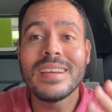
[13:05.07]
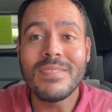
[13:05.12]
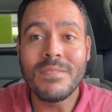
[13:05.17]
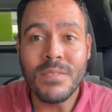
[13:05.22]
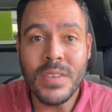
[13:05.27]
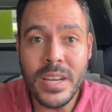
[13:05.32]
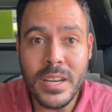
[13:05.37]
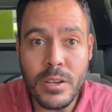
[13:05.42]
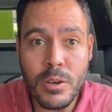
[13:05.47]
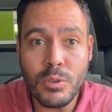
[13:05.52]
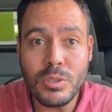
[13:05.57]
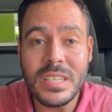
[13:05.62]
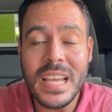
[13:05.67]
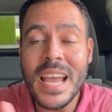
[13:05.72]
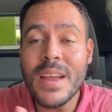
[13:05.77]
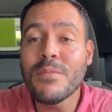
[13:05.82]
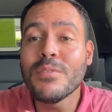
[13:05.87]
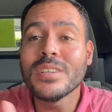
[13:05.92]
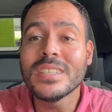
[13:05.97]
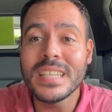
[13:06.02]
videos
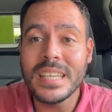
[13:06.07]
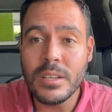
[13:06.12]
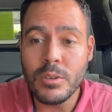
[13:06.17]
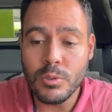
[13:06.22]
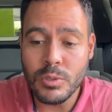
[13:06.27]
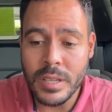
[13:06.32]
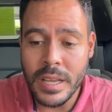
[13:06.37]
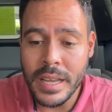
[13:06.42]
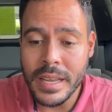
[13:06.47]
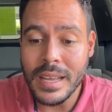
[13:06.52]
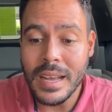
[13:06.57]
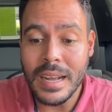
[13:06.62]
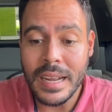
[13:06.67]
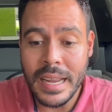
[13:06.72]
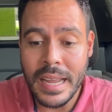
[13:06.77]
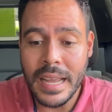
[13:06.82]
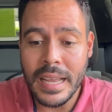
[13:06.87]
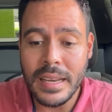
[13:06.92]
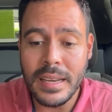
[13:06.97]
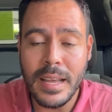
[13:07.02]
every single day.
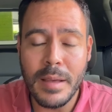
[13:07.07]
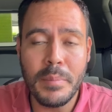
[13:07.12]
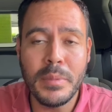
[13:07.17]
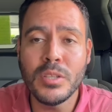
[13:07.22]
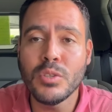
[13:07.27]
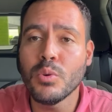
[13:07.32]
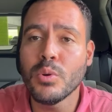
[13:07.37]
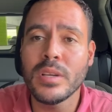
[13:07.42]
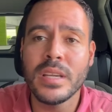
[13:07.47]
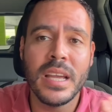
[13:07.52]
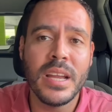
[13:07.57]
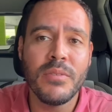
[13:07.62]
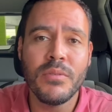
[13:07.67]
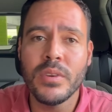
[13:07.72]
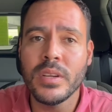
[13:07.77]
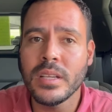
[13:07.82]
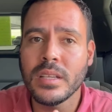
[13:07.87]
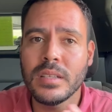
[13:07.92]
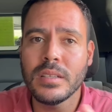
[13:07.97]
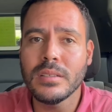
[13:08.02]
Again, I've been doing
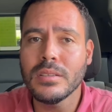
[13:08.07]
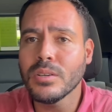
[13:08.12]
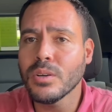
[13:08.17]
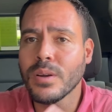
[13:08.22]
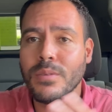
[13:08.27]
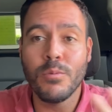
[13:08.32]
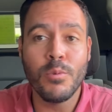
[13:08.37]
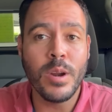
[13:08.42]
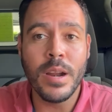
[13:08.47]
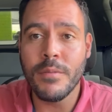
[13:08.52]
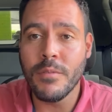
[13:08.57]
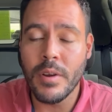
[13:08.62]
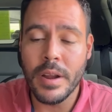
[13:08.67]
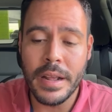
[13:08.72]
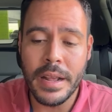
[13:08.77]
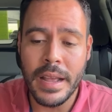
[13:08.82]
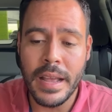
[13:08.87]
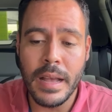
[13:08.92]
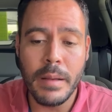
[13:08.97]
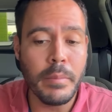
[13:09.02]
every, you know, whenever I
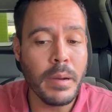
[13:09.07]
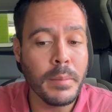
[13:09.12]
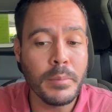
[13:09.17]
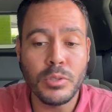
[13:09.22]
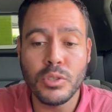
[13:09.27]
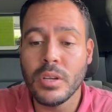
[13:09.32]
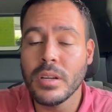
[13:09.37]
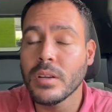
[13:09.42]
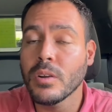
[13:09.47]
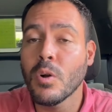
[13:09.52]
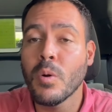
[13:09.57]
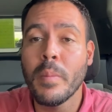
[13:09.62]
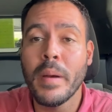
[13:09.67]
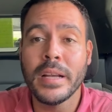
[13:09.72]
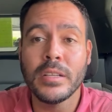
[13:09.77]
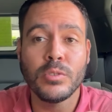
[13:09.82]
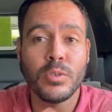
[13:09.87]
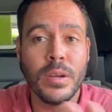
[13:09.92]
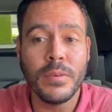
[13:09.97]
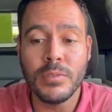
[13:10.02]
can, but I'm gonna try to go
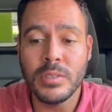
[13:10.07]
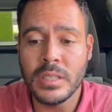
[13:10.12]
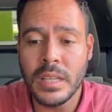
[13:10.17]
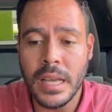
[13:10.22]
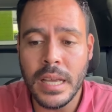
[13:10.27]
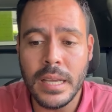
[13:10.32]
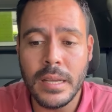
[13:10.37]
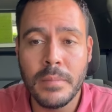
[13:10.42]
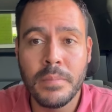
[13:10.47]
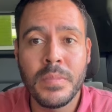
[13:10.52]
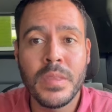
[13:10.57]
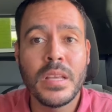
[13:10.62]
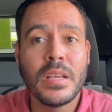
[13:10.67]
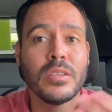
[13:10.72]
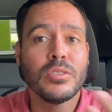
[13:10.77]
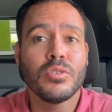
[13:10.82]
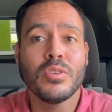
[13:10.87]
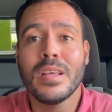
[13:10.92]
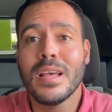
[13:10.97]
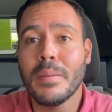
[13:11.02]
back to every day
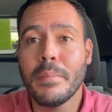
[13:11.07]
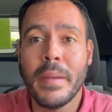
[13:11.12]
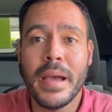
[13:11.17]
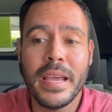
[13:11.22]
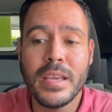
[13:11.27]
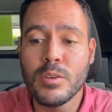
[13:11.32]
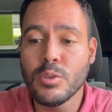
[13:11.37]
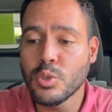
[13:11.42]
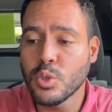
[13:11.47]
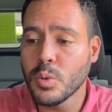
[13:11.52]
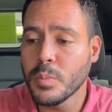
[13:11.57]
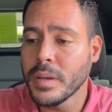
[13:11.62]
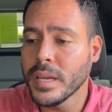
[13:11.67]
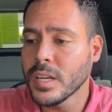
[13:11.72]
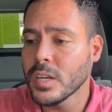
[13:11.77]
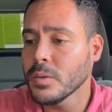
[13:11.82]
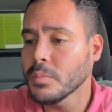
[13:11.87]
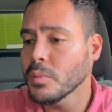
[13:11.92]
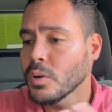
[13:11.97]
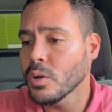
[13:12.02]
so that my YouTube
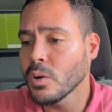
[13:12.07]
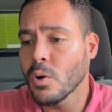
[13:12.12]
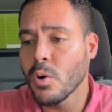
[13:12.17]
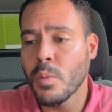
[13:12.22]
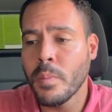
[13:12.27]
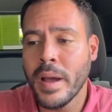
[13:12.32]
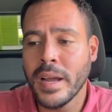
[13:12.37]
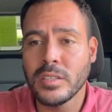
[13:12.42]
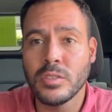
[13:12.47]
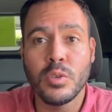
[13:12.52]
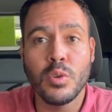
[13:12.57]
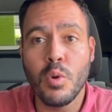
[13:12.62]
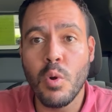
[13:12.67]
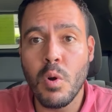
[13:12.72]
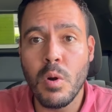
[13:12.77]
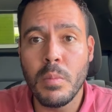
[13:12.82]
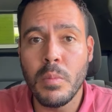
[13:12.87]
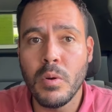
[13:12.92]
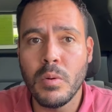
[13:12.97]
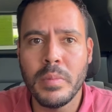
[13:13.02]
income could go back to
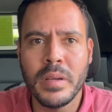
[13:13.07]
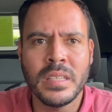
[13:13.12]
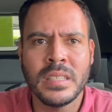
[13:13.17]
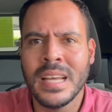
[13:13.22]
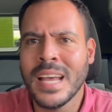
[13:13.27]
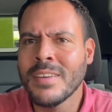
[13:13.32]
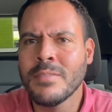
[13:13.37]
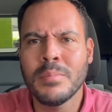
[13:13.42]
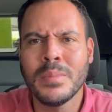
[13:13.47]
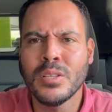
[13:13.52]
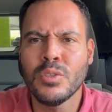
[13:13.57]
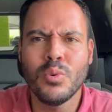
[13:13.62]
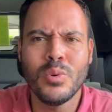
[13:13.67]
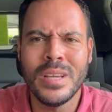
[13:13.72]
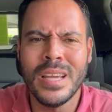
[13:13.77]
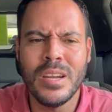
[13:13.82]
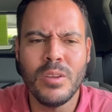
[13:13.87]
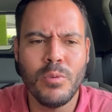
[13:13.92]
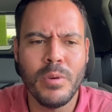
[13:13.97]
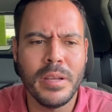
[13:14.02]
normal because I haven't been
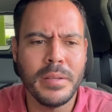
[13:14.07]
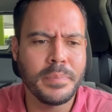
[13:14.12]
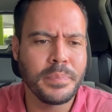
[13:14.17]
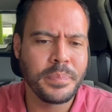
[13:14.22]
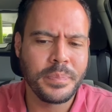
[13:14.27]
doing anyway.